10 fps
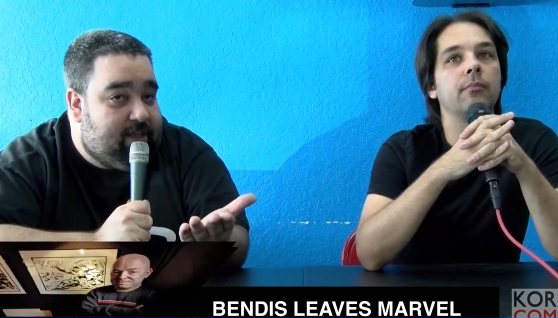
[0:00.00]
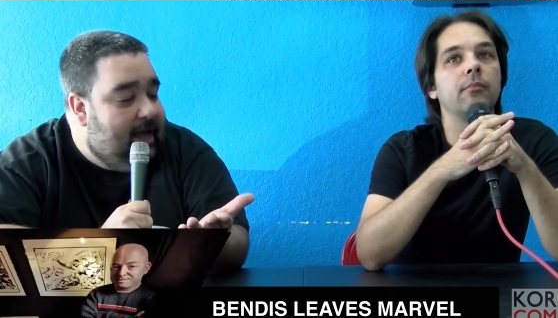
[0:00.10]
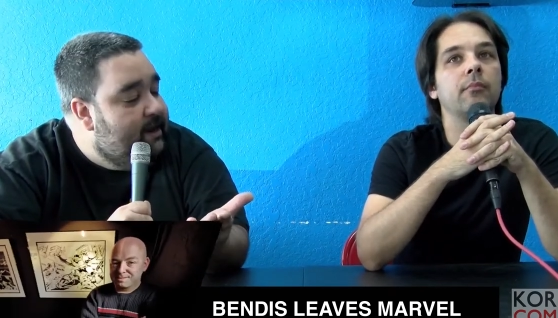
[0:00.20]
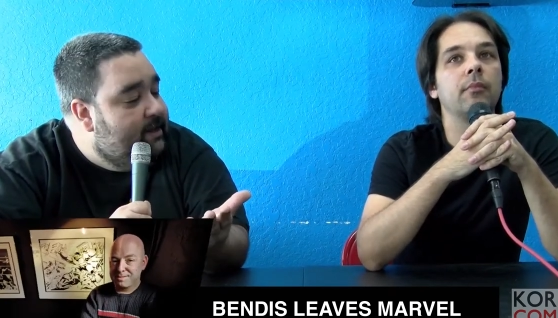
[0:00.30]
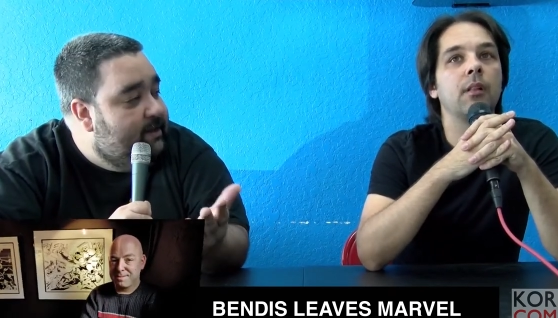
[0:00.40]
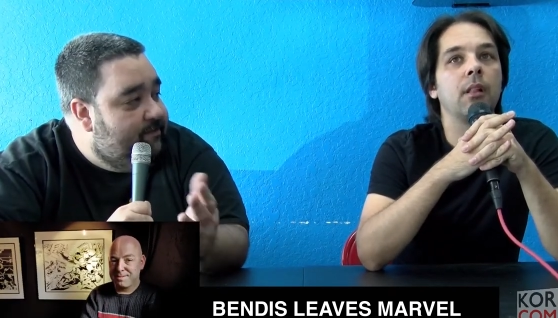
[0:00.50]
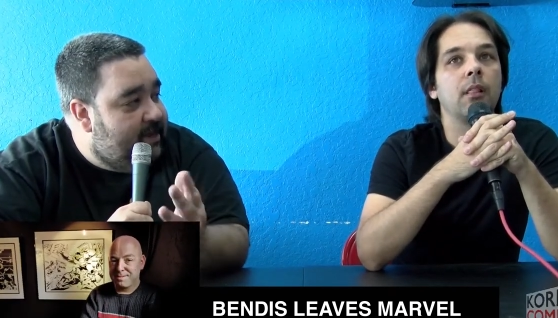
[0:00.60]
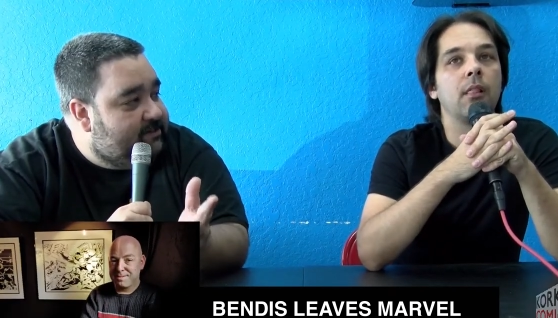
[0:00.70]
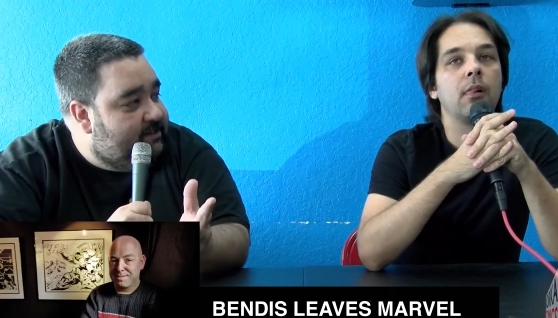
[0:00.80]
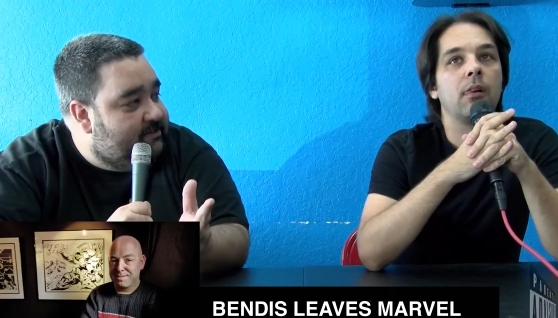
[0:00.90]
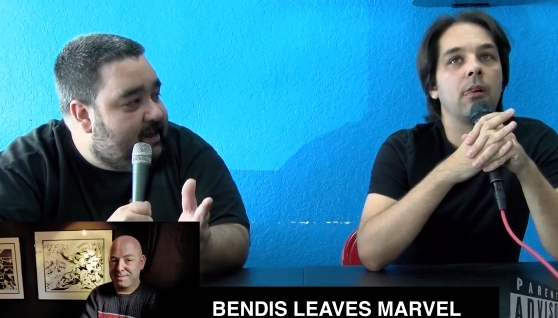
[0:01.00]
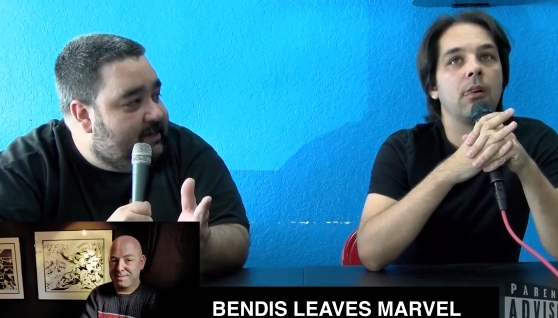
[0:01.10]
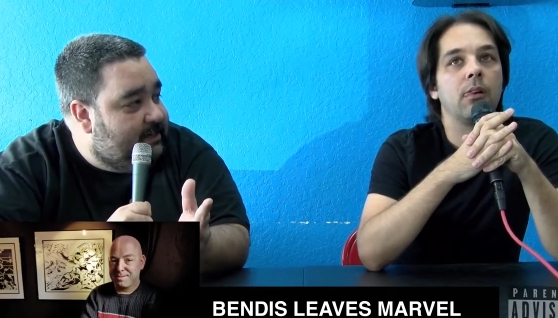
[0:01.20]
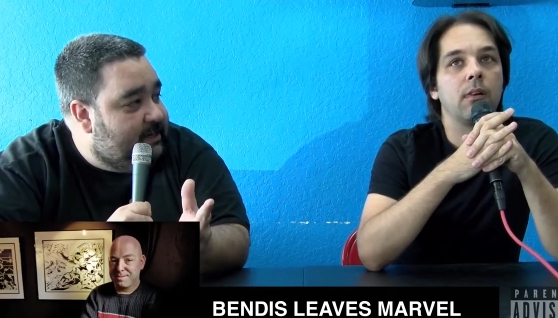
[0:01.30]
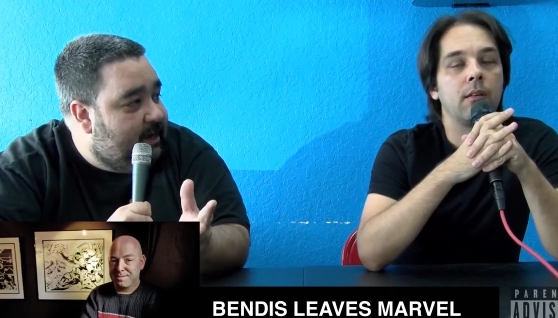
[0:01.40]
Speaker 1: that. That's his
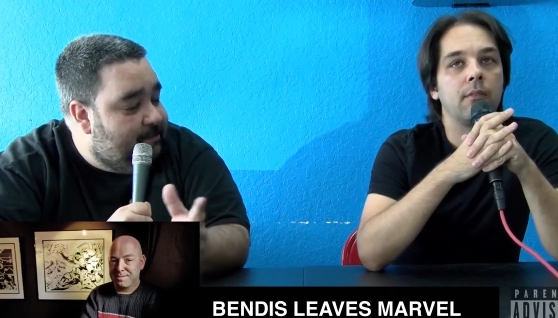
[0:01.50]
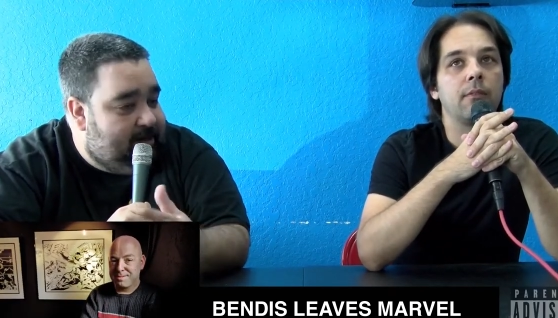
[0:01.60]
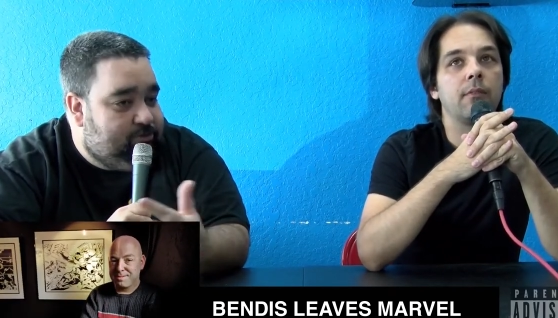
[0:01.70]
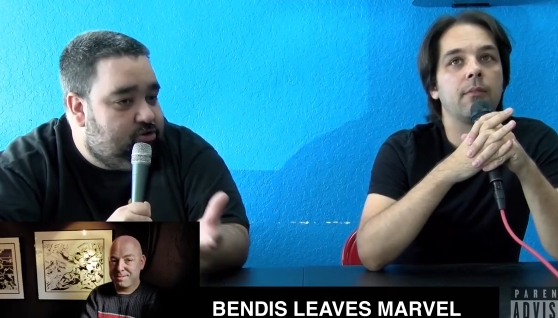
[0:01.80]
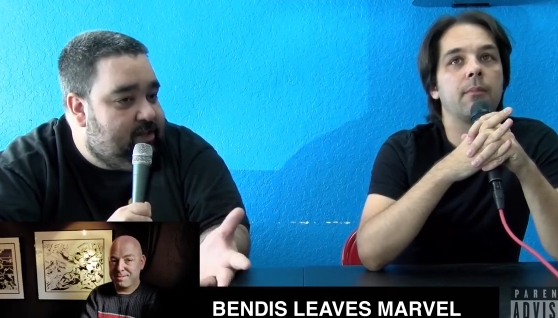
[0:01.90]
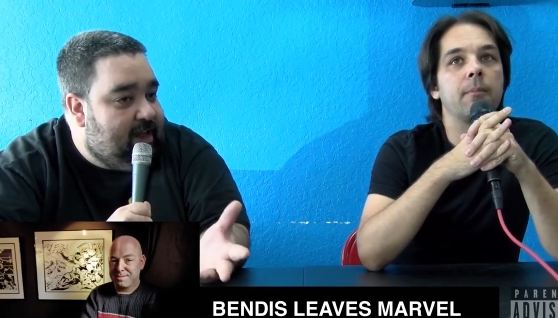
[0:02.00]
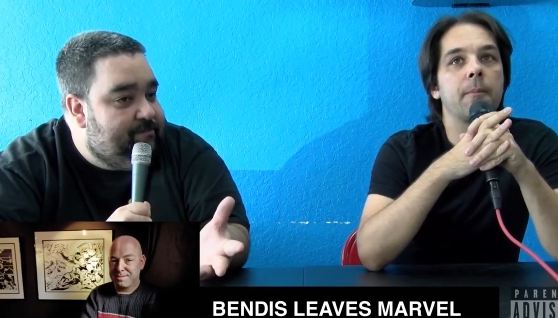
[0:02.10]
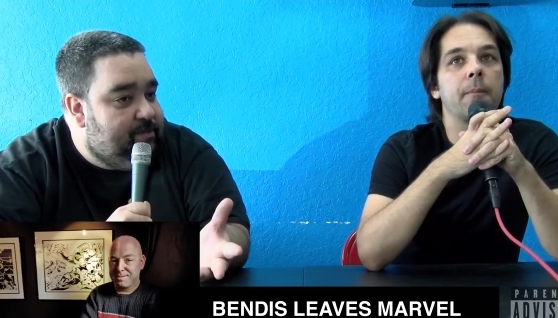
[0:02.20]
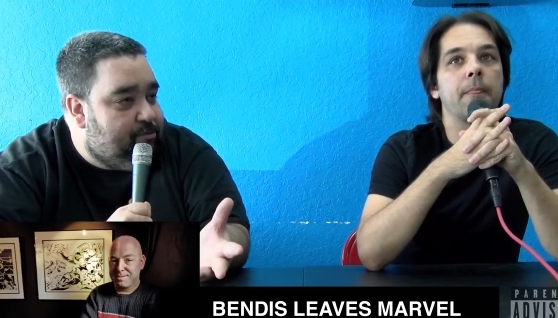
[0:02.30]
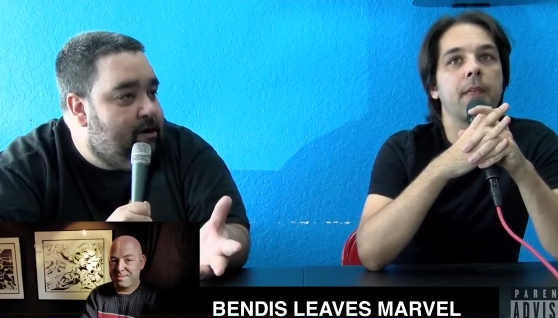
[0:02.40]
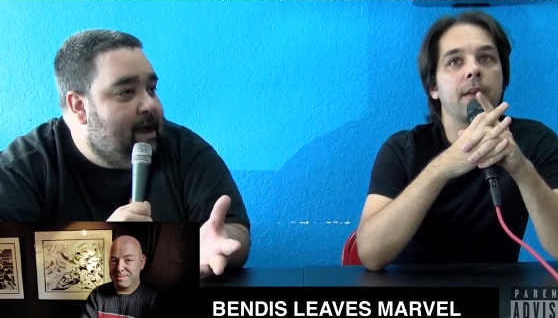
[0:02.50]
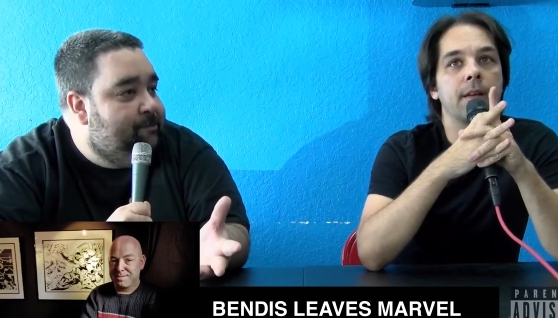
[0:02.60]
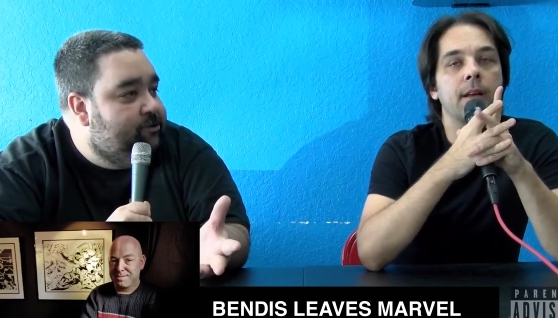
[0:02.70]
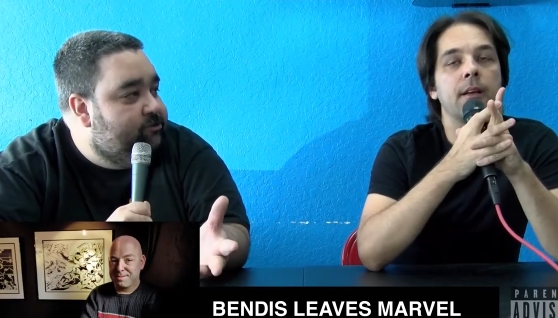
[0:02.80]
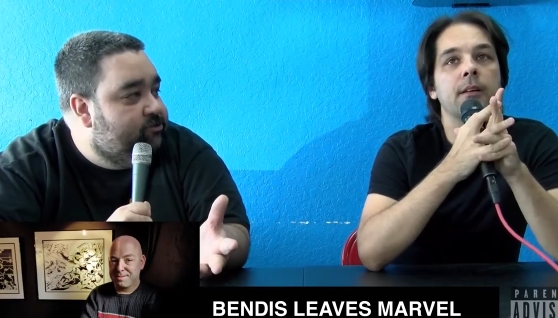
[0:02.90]
idea. I mean, I'm sure they gave him the
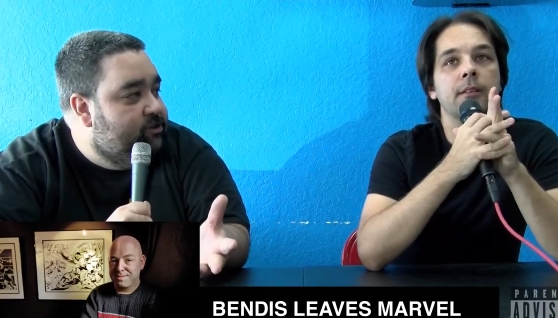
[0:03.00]
parameters.